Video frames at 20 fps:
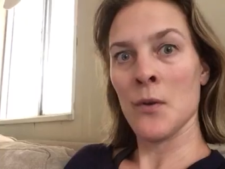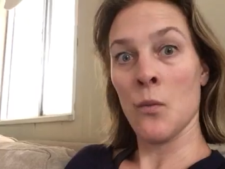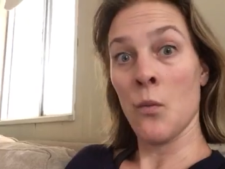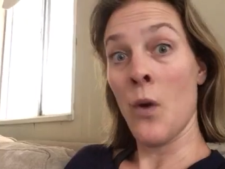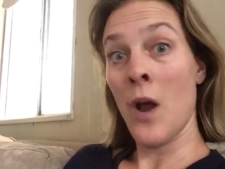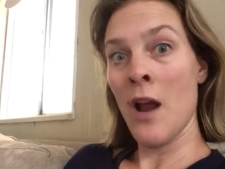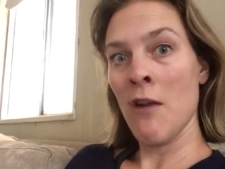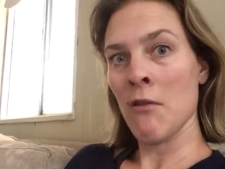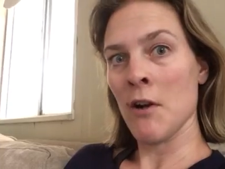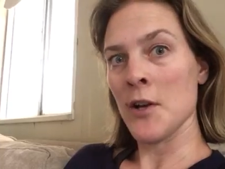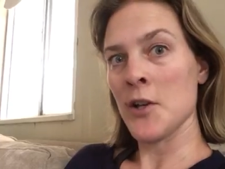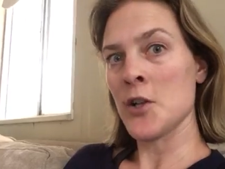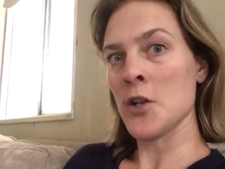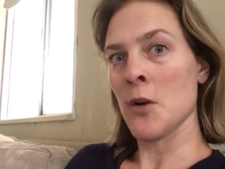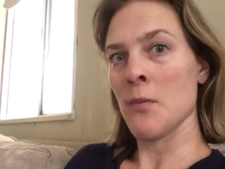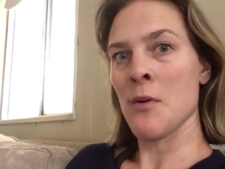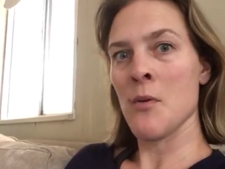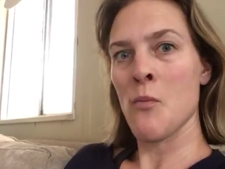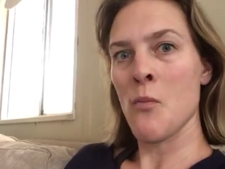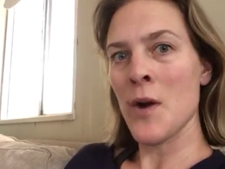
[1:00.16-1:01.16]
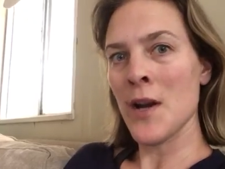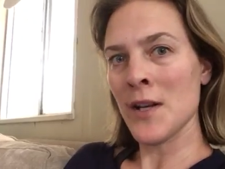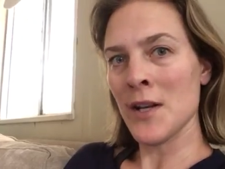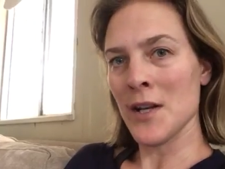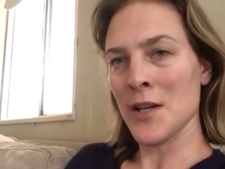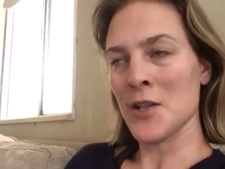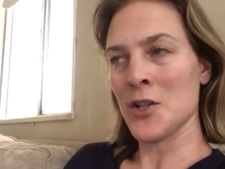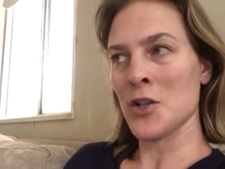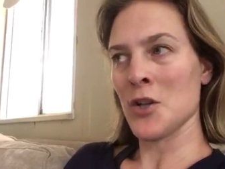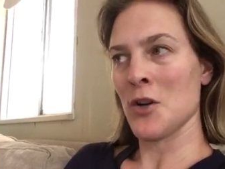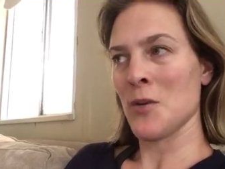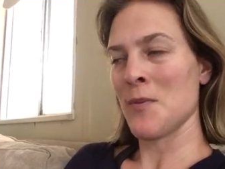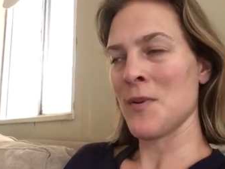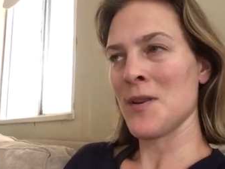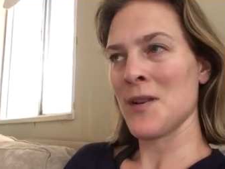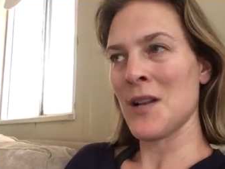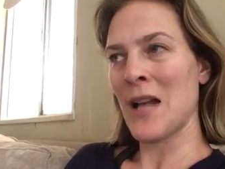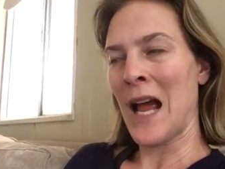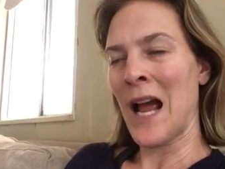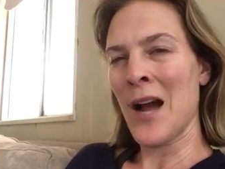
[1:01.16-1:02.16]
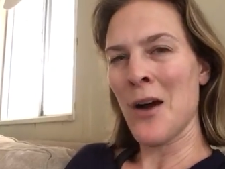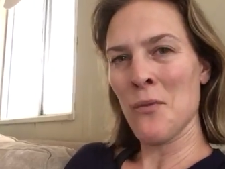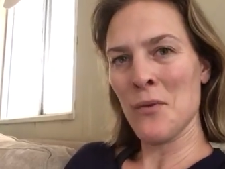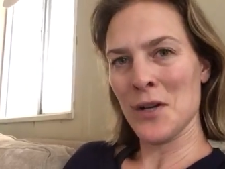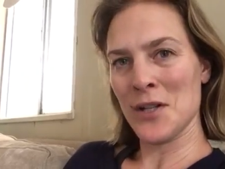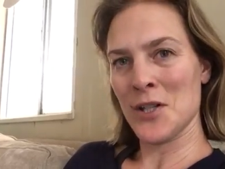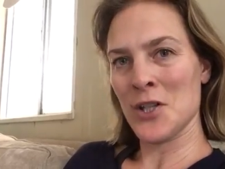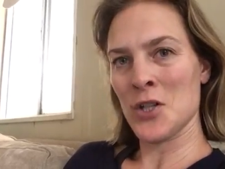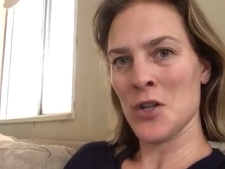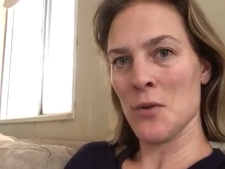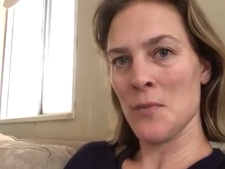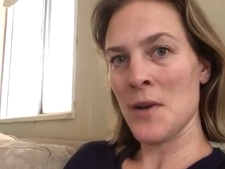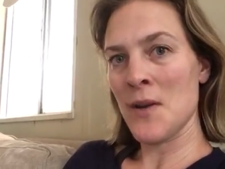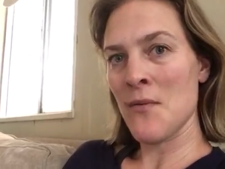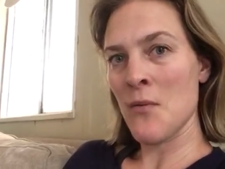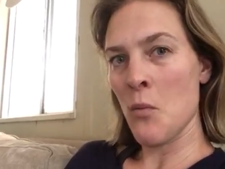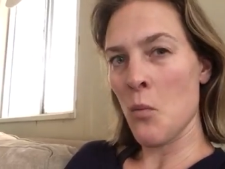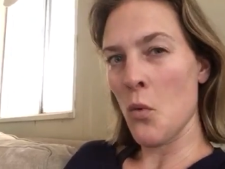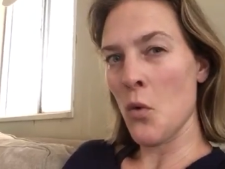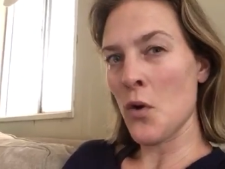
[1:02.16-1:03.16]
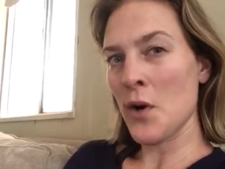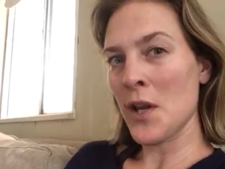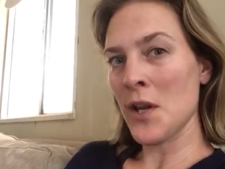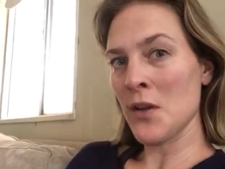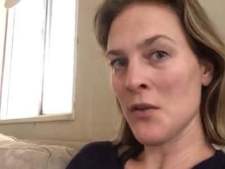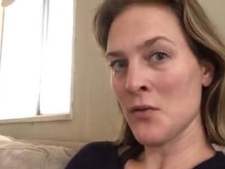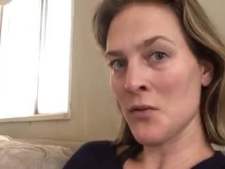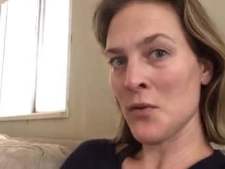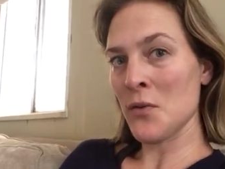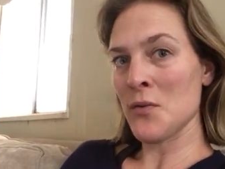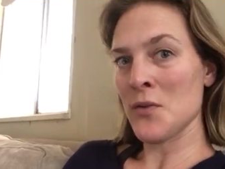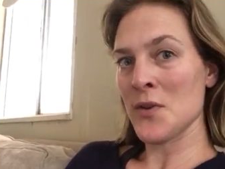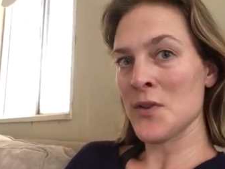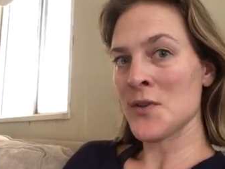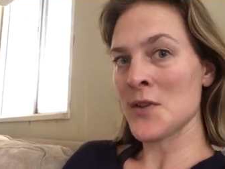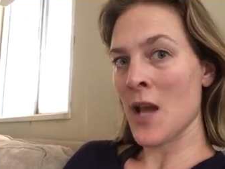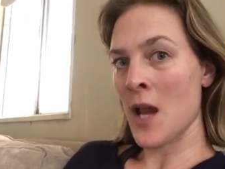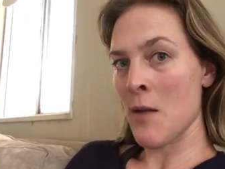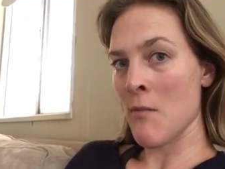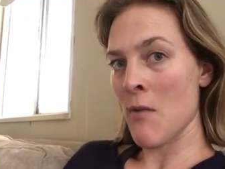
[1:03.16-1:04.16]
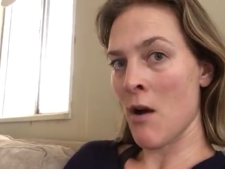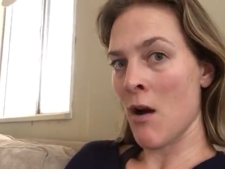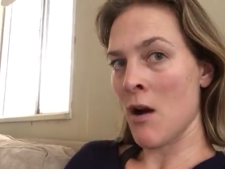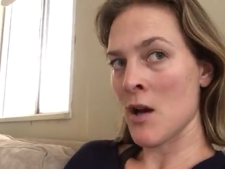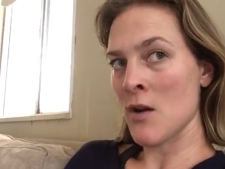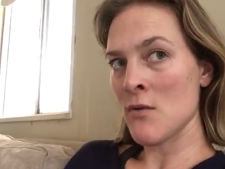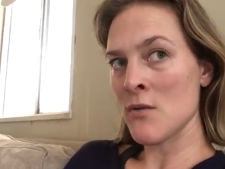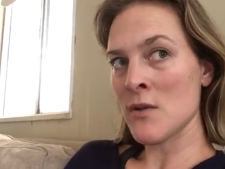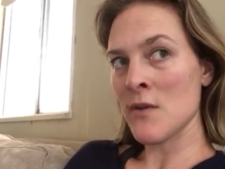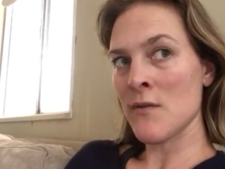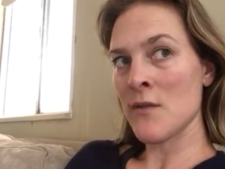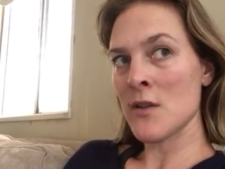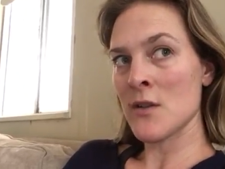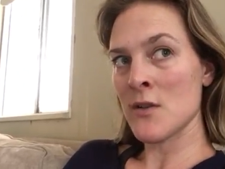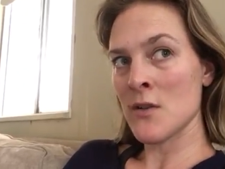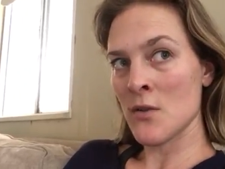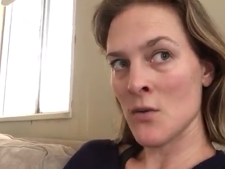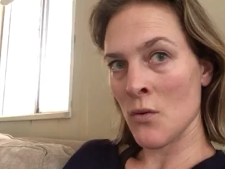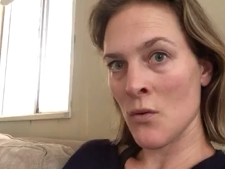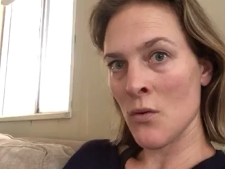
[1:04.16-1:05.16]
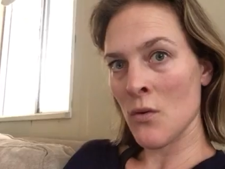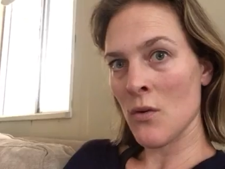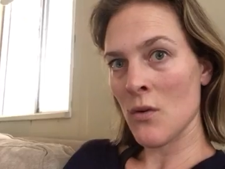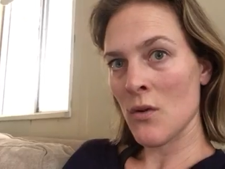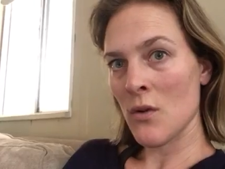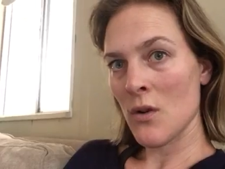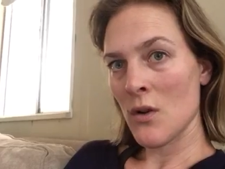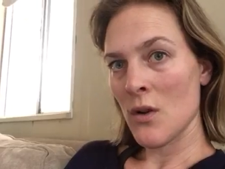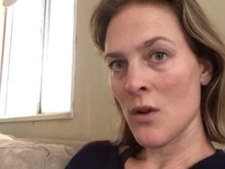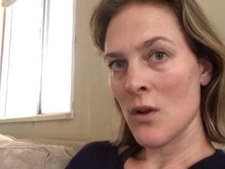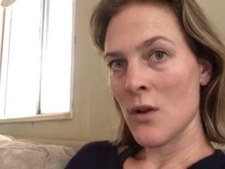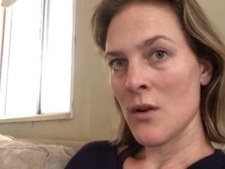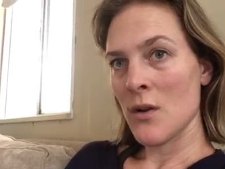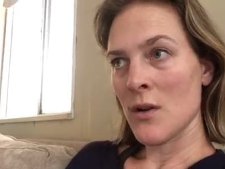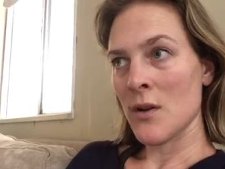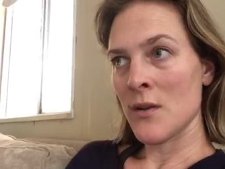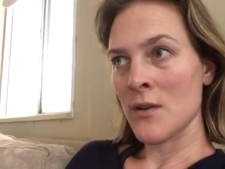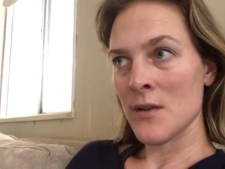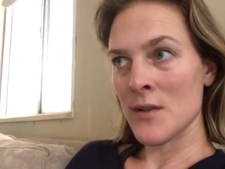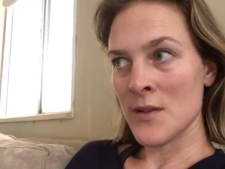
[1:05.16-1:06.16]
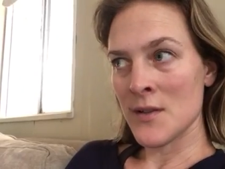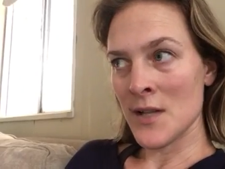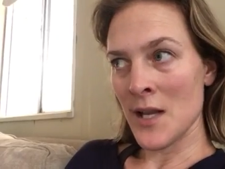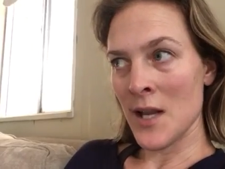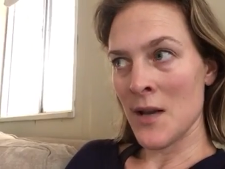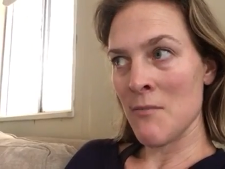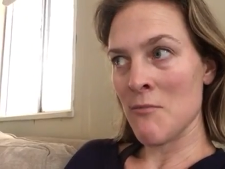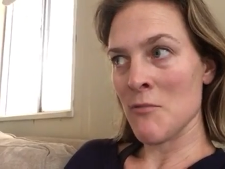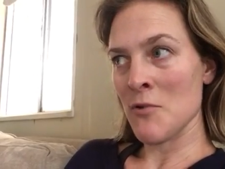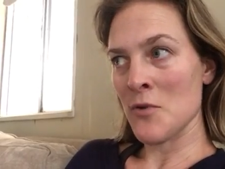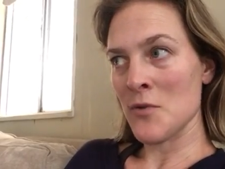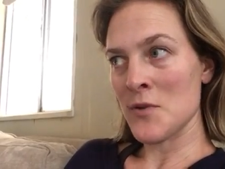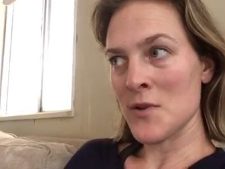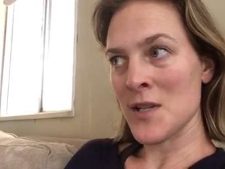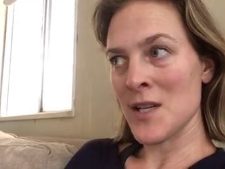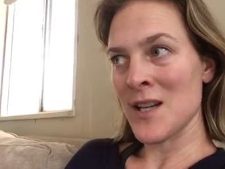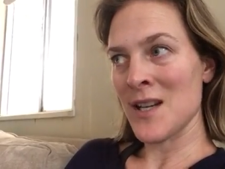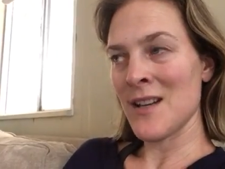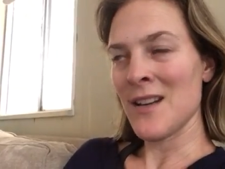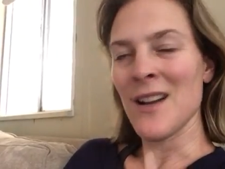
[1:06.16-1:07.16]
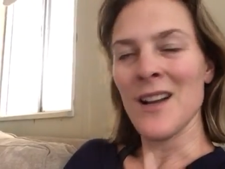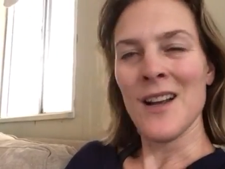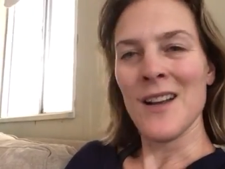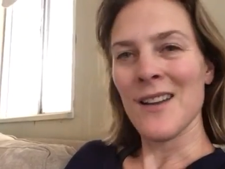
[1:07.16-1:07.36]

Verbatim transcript: the where I'd shop and when I'd shop and how I'd shop, even walking through the same aisles of the store in the same routine.